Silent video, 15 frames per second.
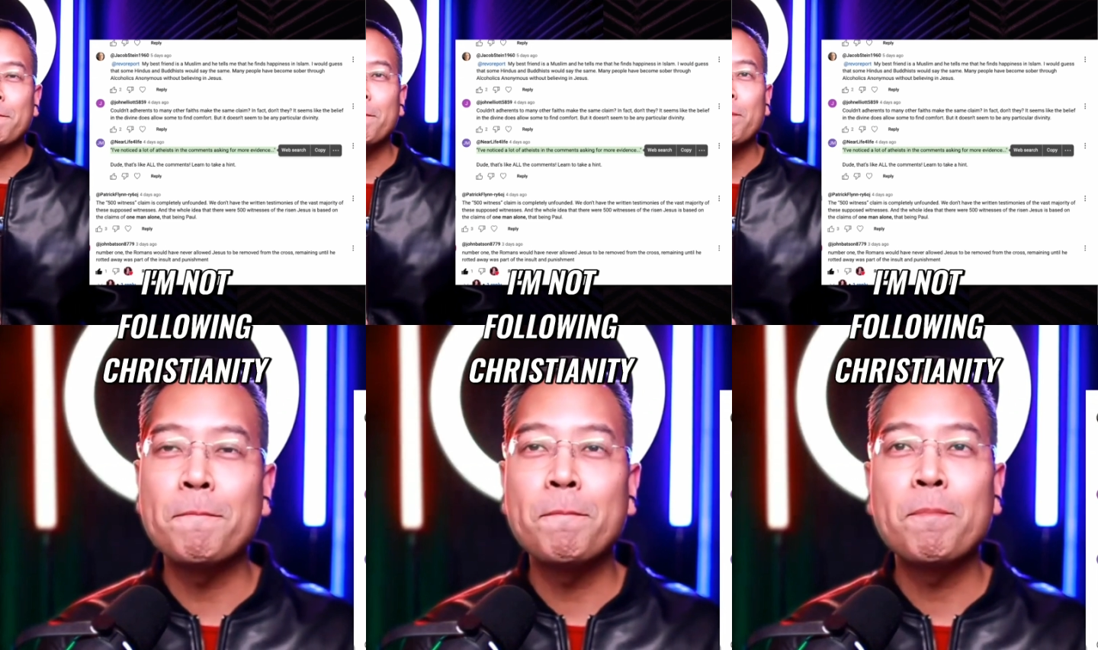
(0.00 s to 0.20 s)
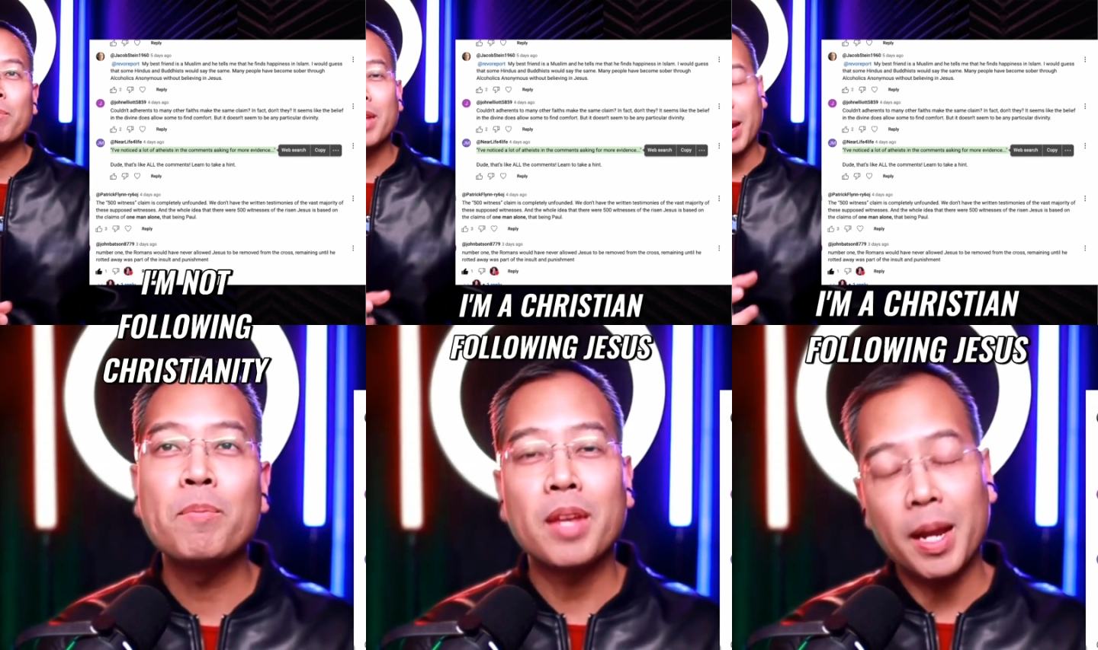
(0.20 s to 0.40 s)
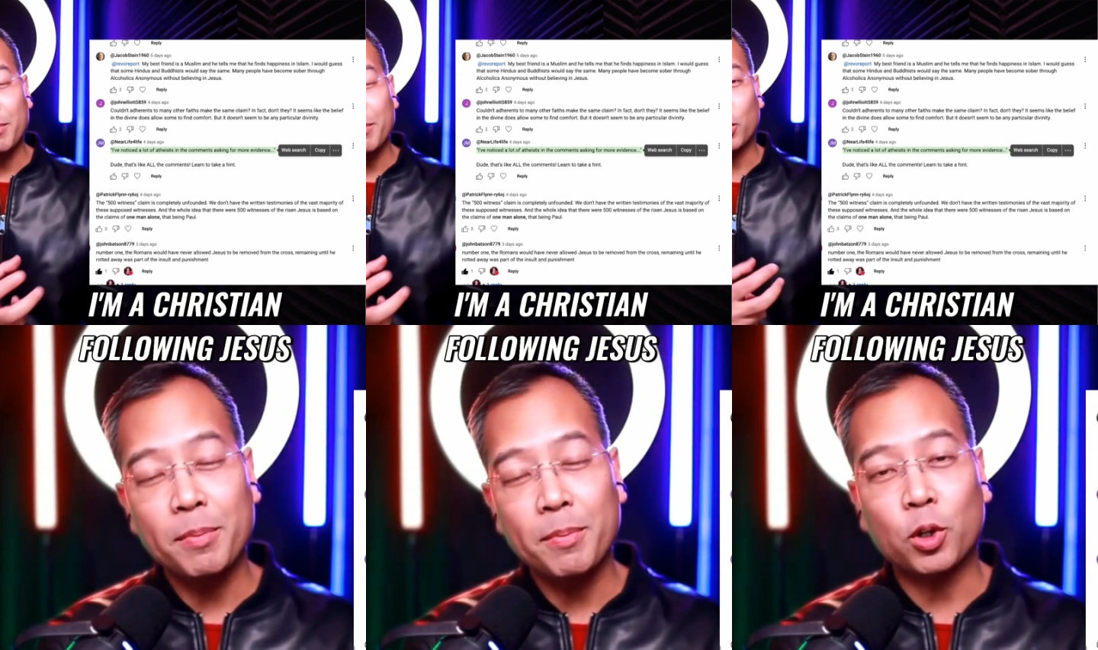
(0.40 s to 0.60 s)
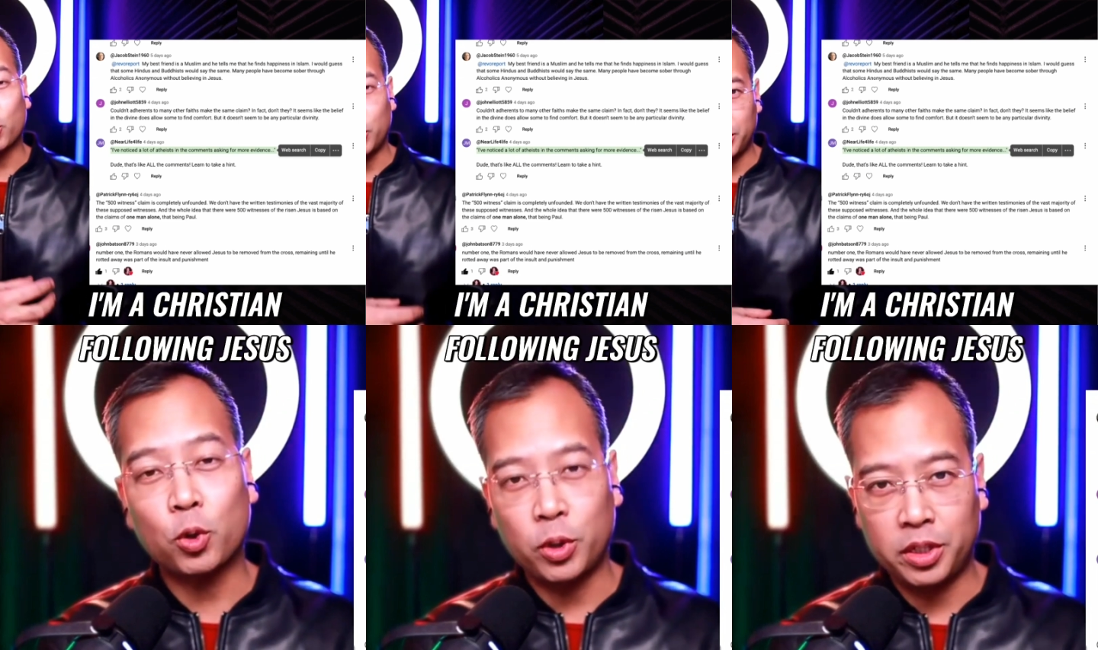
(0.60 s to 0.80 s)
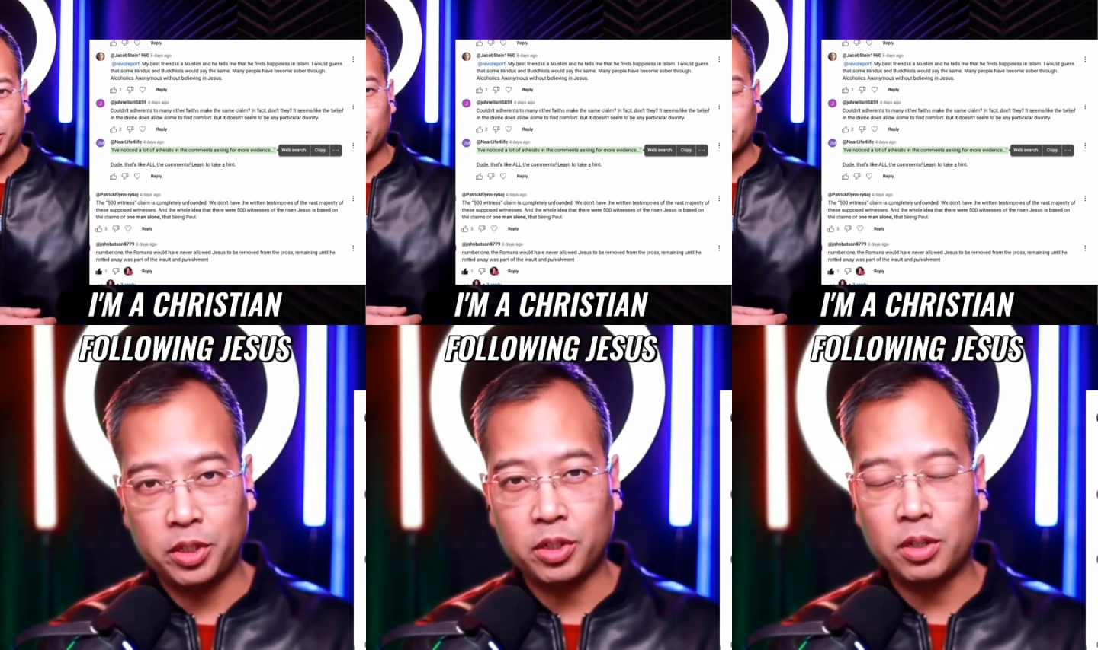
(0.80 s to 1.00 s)
I'm a
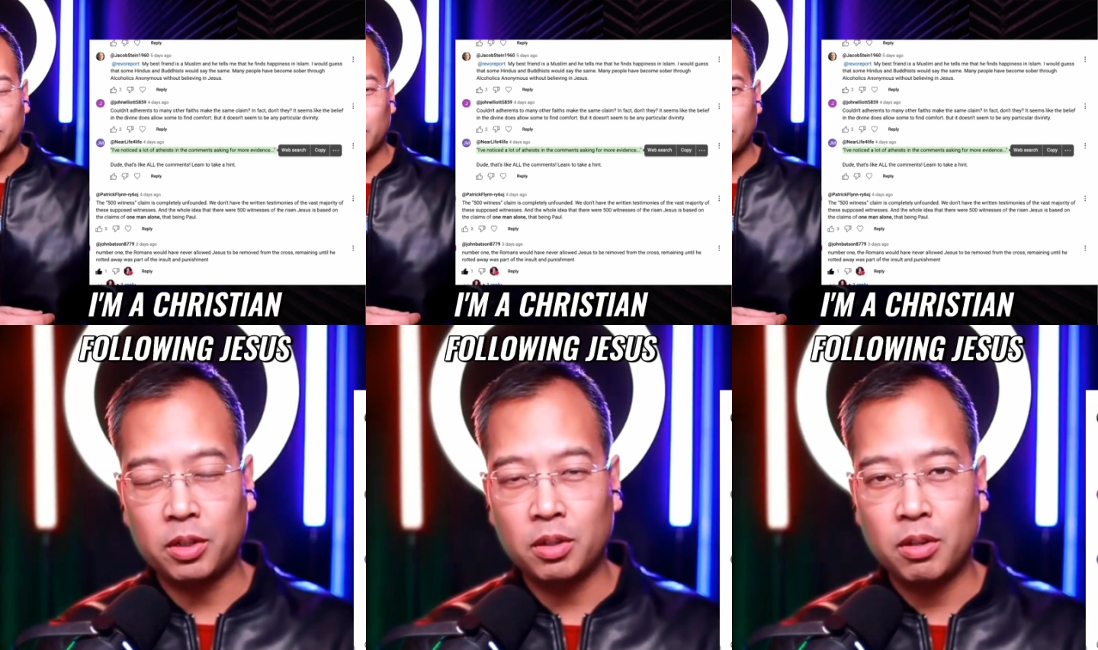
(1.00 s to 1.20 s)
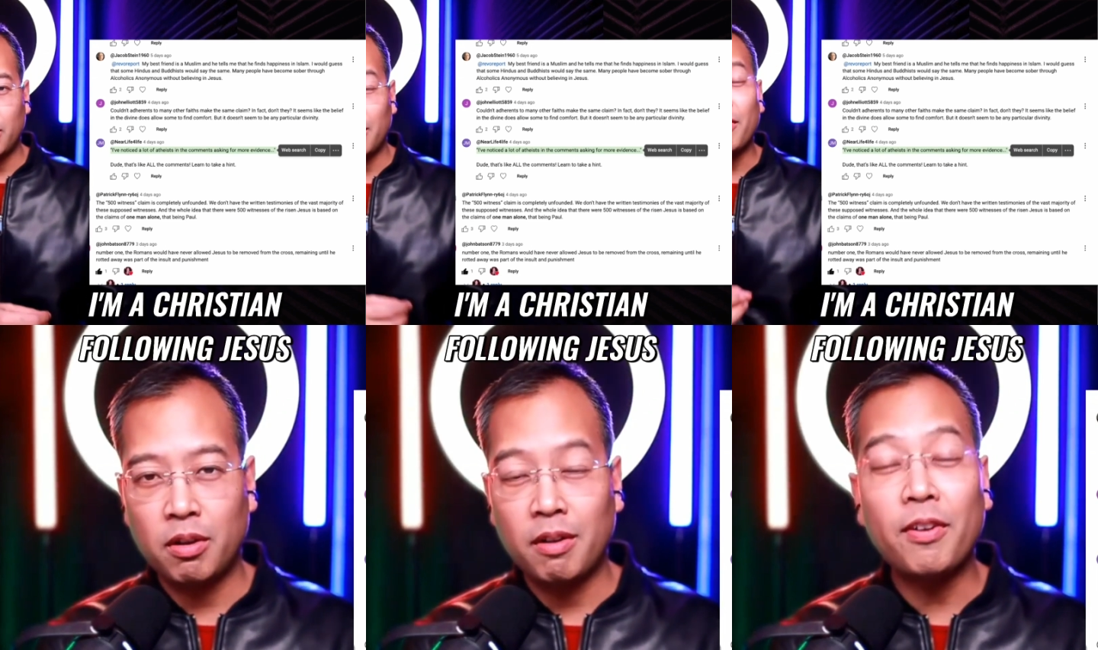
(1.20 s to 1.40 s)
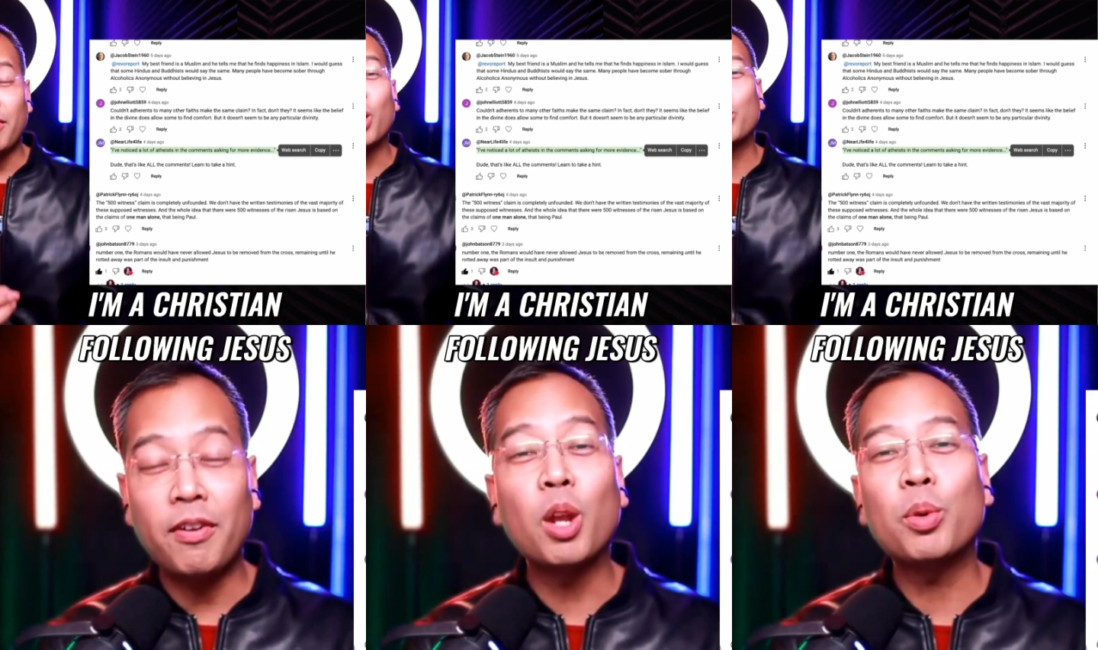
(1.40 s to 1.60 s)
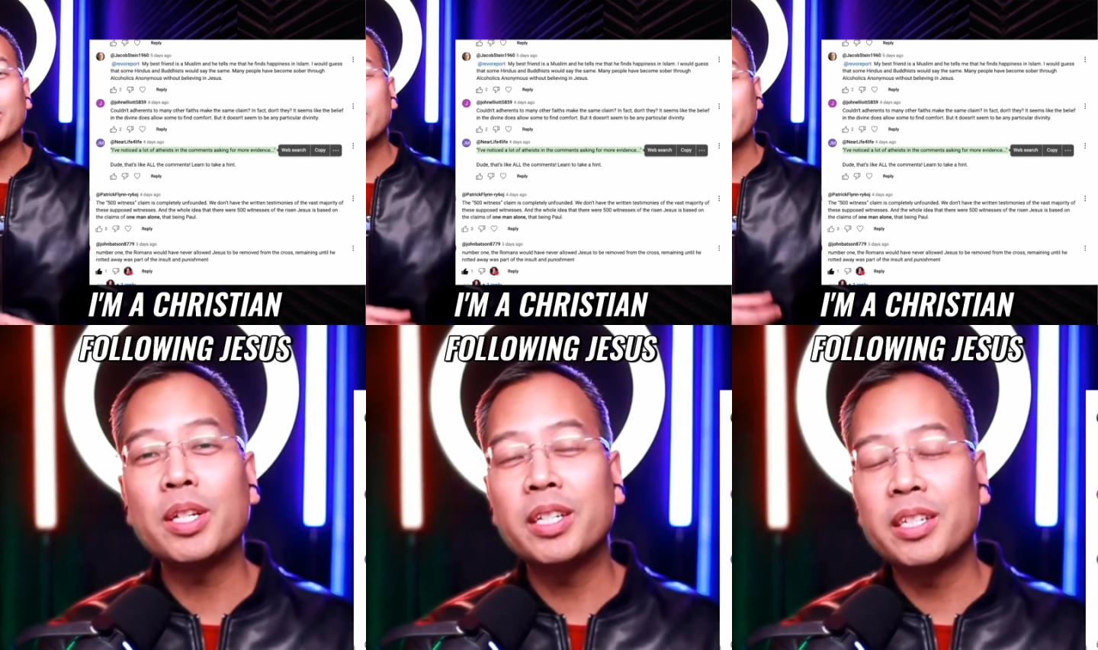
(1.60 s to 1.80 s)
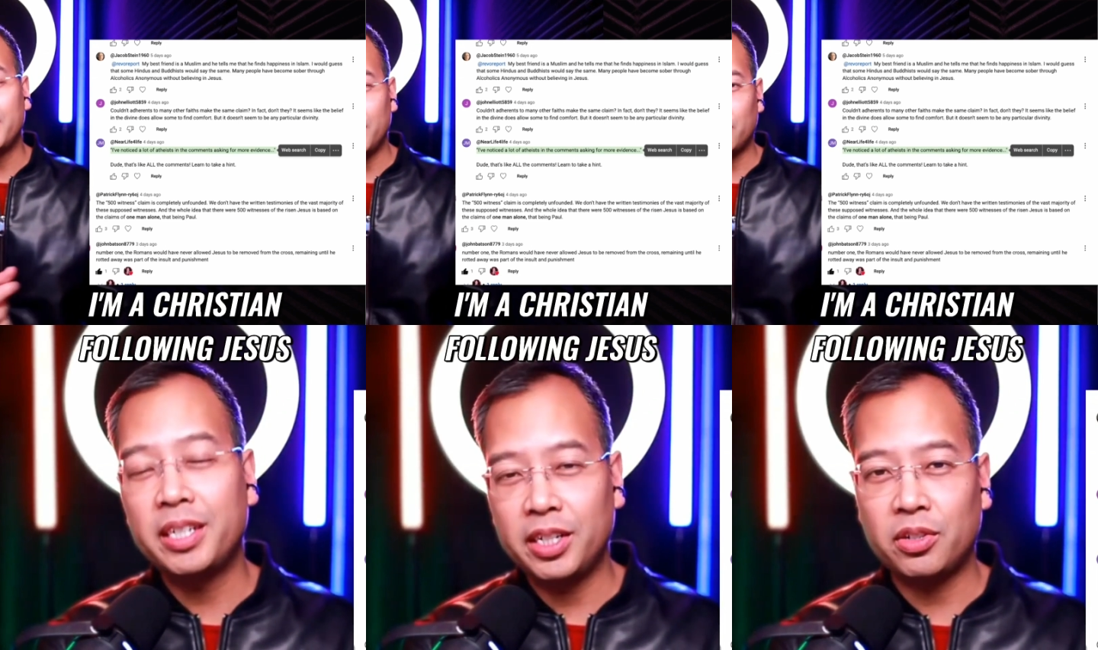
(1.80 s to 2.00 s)
Christian following
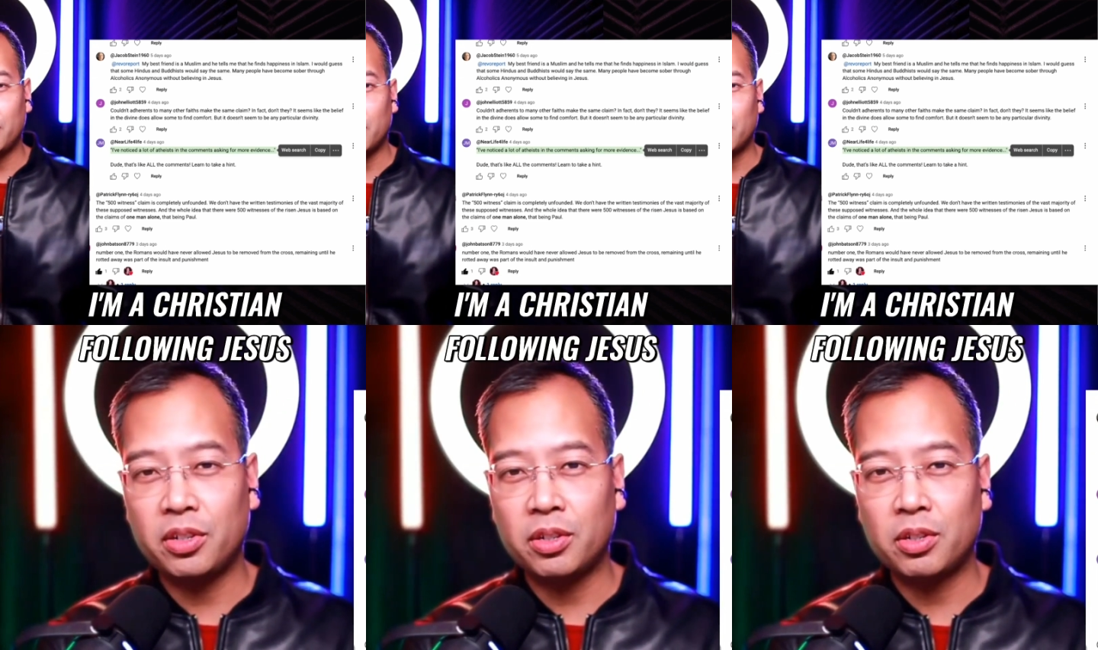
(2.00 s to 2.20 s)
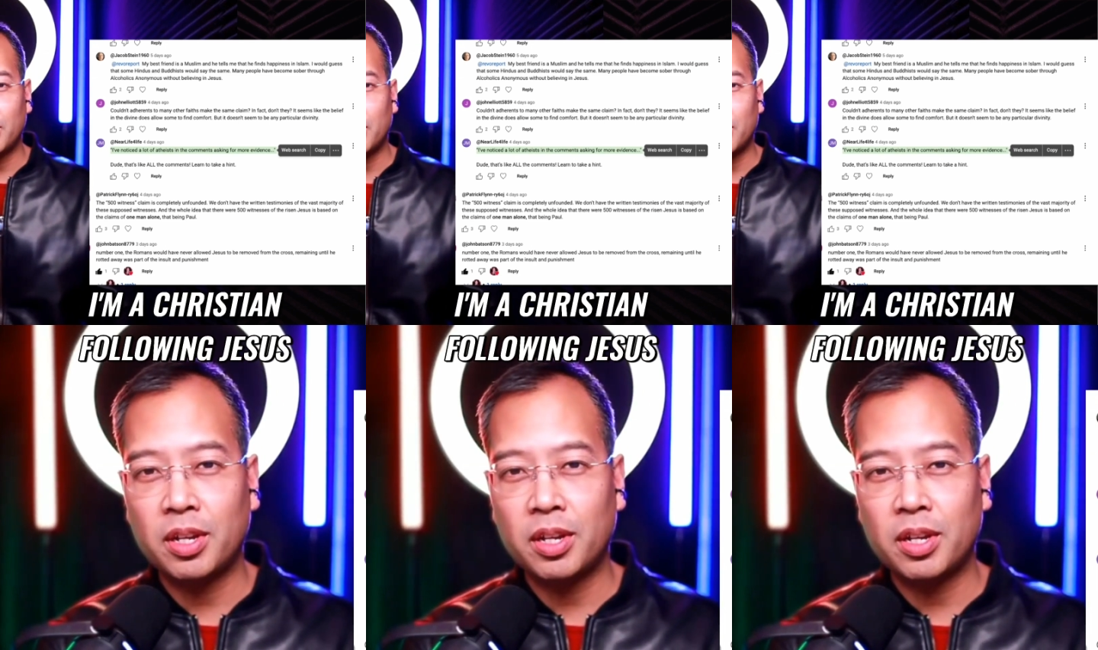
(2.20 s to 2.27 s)
Jesus,